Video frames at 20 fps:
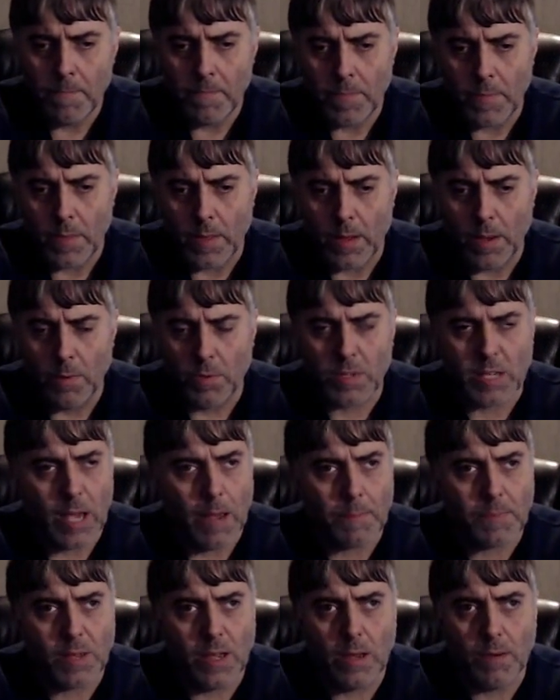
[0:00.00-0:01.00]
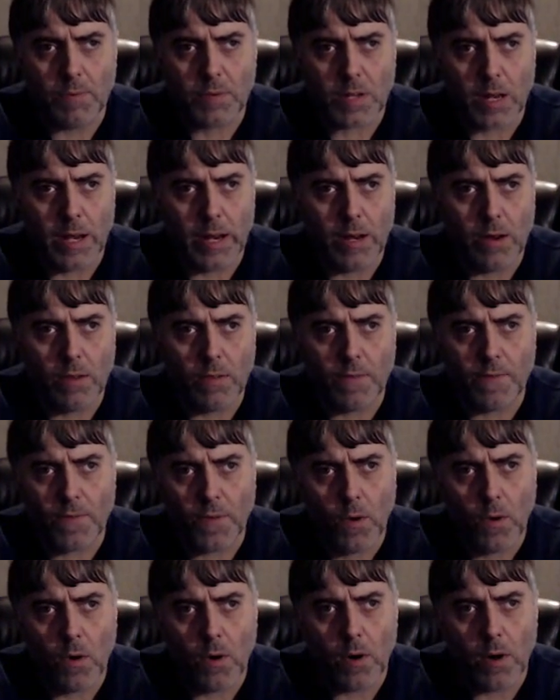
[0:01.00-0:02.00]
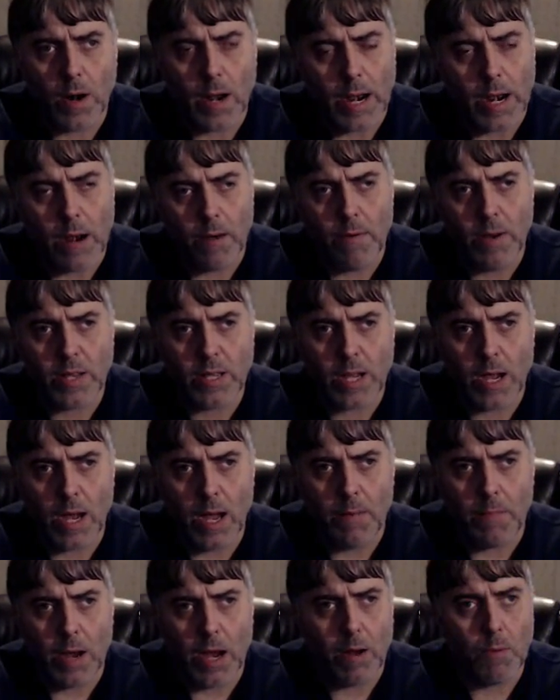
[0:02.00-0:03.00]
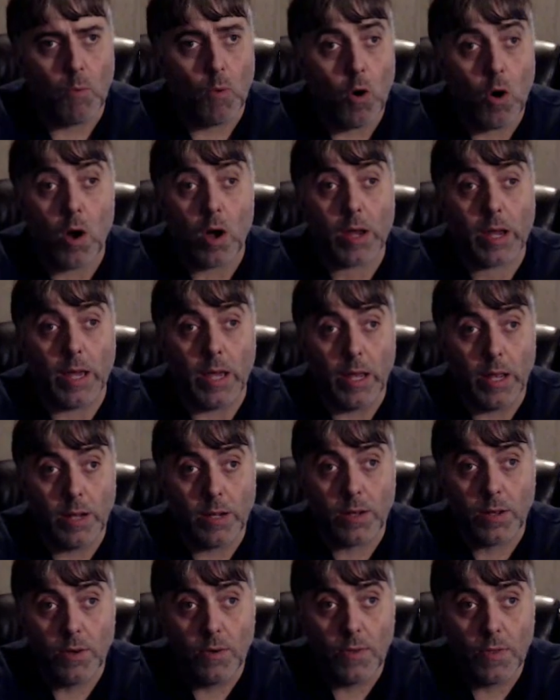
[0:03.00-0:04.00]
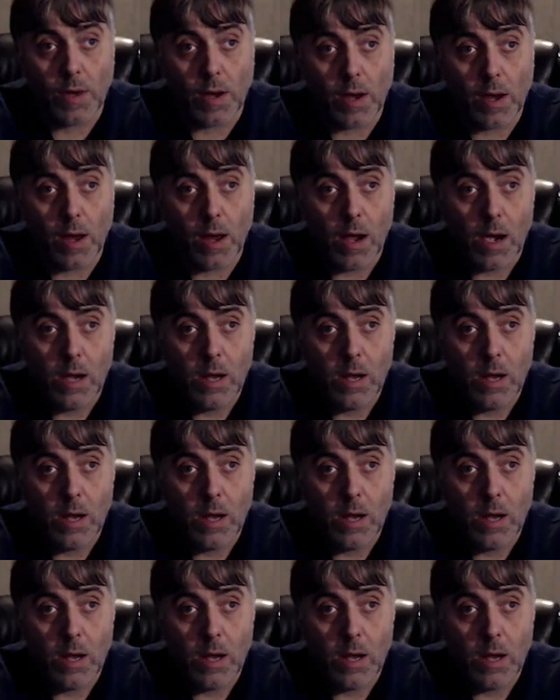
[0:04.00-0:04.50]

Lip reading: It was empty. It was laying on the floor, and every time I'd walk into the